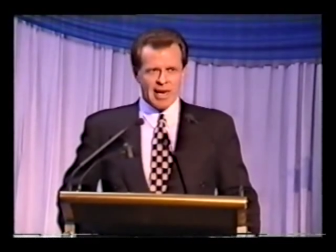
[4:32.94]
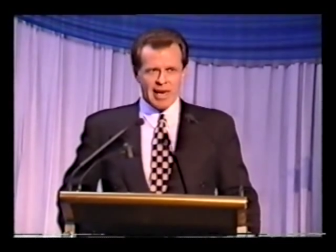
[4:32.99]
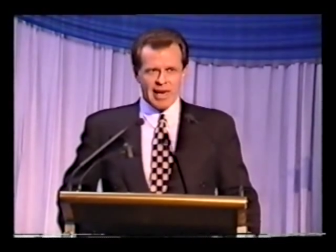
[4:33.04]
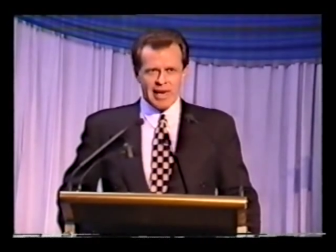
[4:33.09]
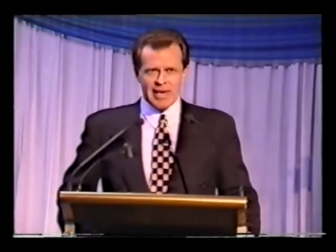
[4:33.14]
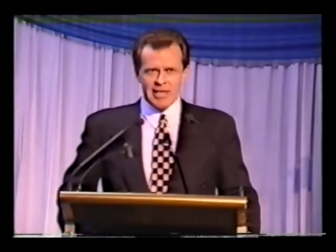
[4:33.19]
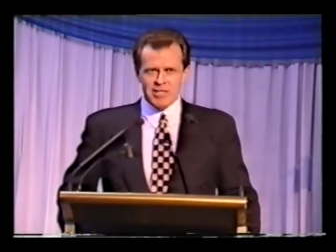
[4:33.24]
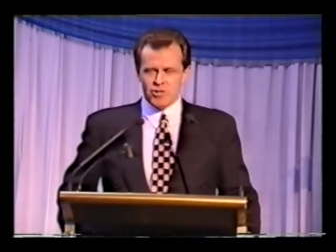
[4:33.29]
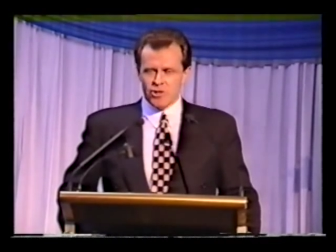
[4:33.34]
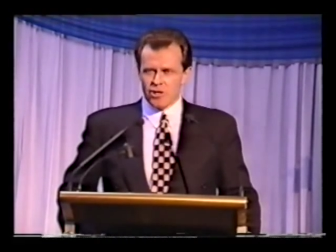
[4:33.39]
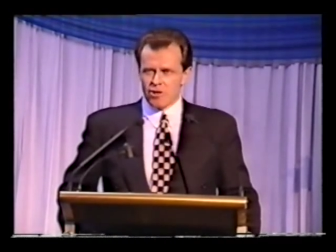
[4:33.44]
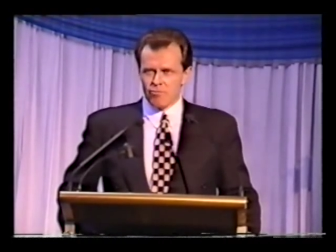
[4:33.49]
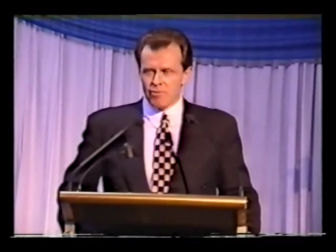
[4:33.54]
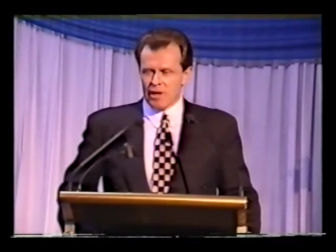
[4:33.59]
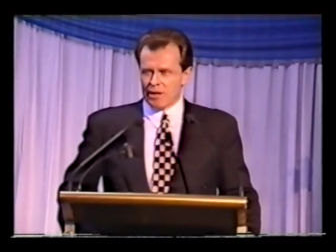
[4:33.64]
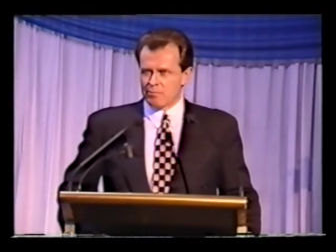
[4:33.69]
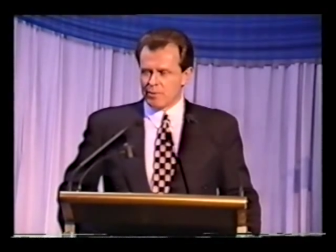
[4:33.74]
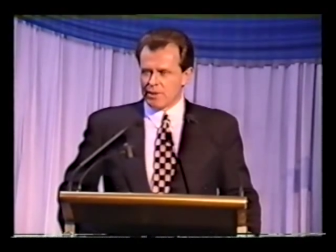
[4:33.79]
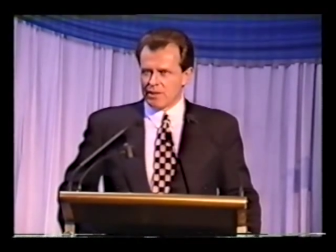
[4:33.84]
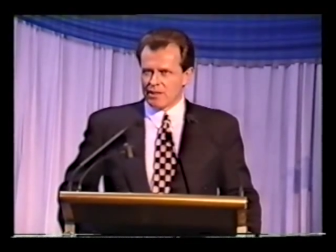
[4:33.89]
He's not a
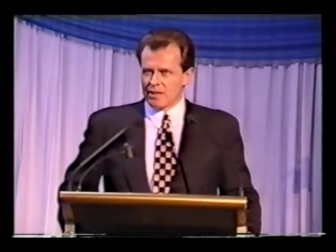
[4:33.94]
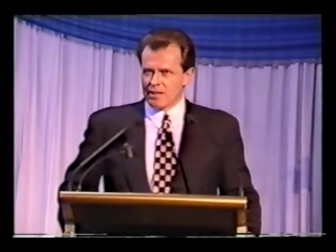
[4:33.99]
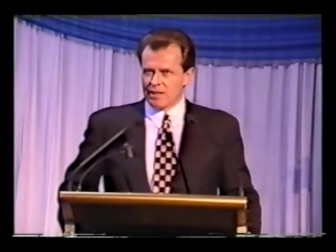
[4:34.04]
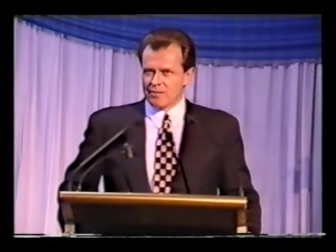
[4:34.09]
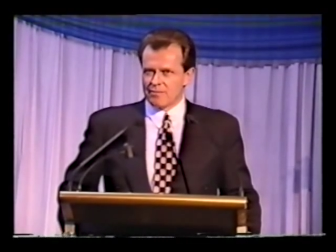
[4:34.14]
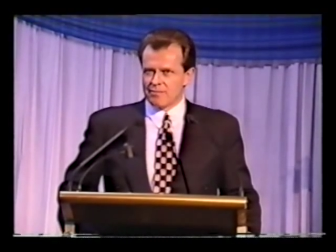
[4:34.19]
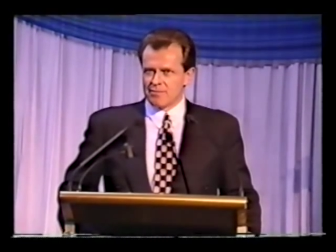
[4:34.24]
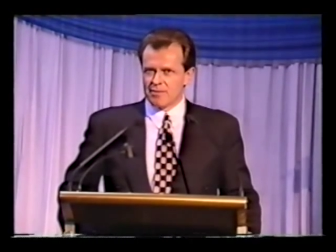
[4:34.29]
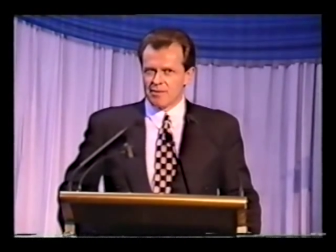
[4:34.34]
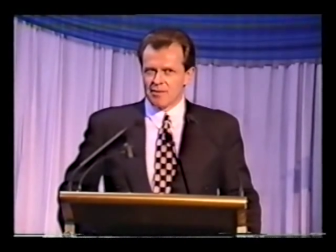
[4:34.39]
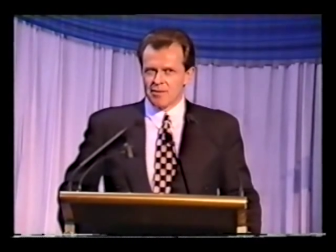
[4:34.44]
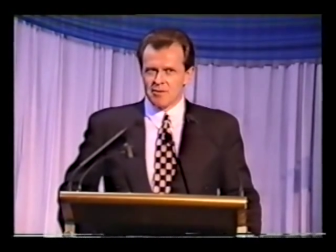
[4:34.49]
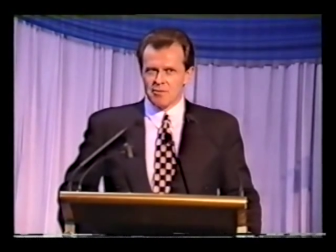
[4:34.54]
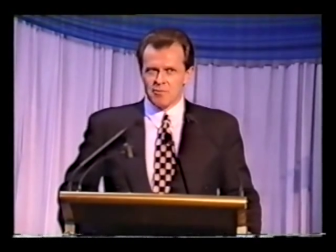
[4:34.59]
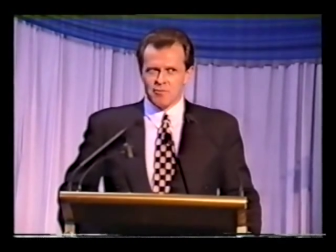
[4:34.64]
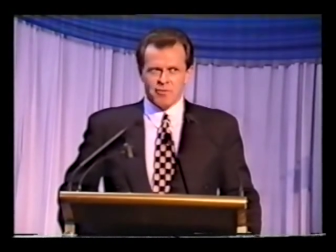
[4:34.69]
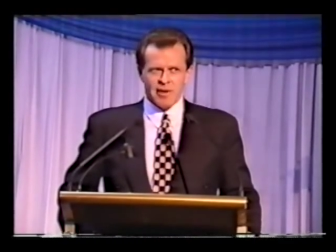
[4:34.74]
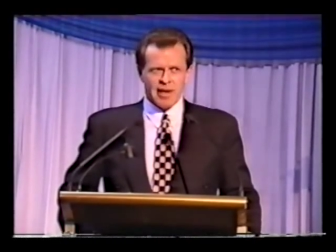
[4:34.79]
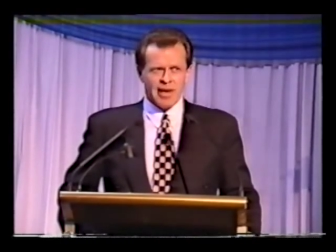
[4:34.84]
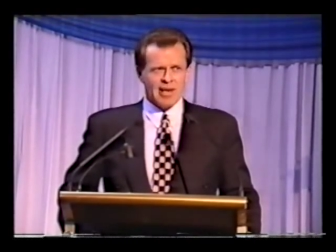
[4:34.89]
rugby league
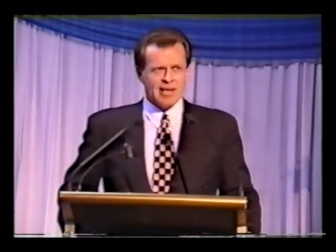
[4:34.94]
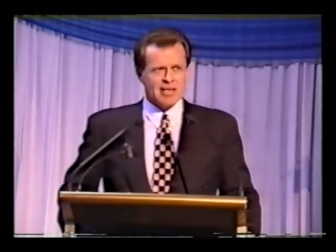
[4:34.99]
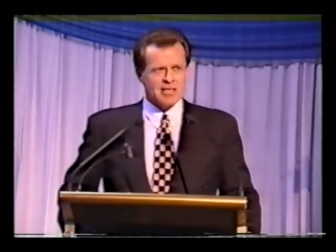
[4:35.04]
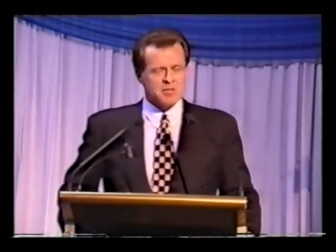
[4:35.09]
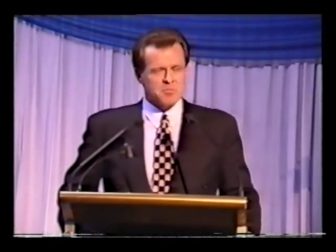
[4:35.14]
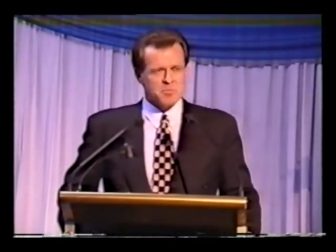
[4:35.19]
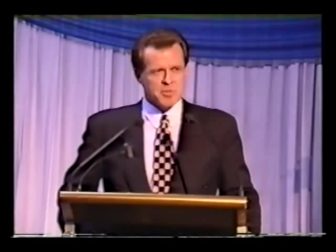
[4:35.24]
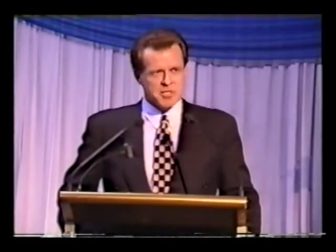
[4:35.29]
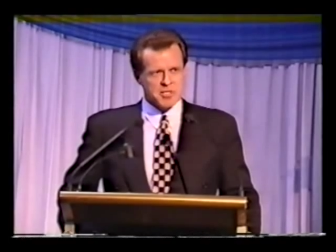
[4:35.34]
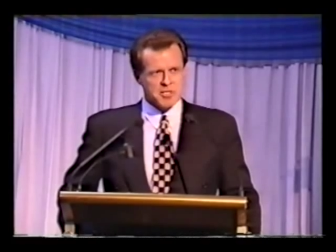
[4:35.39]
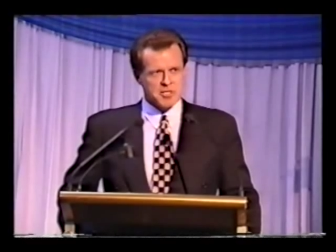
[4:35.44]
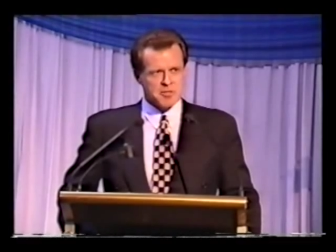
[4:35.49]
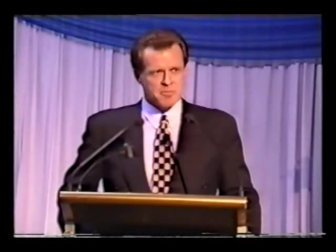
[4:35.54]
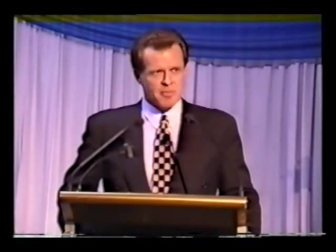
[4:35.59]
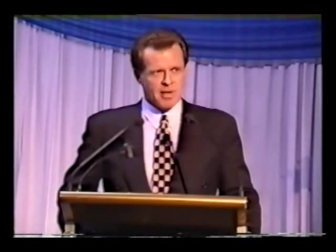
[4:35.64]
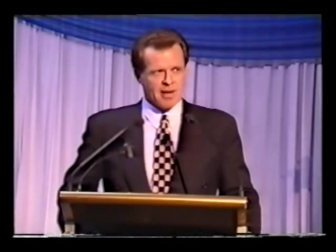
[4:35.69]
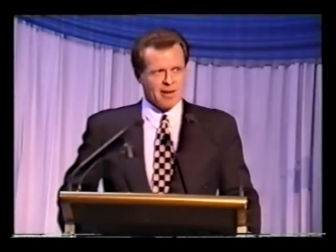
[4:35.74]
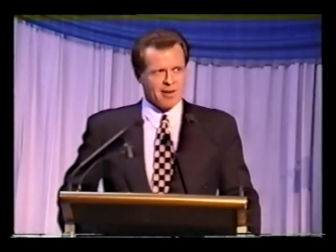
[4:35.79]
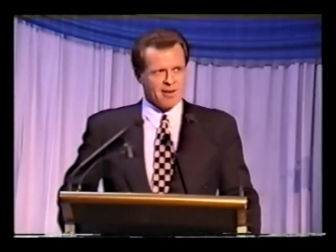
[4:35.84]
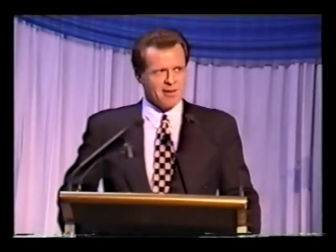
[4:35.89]
fan, he's a
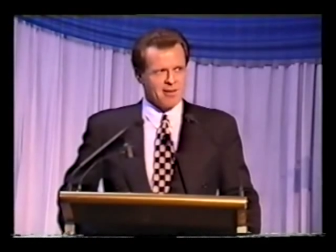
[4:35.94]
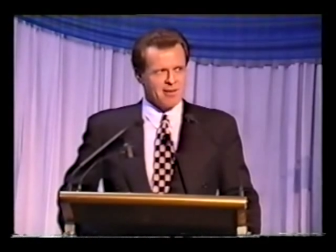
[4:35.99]
businessman.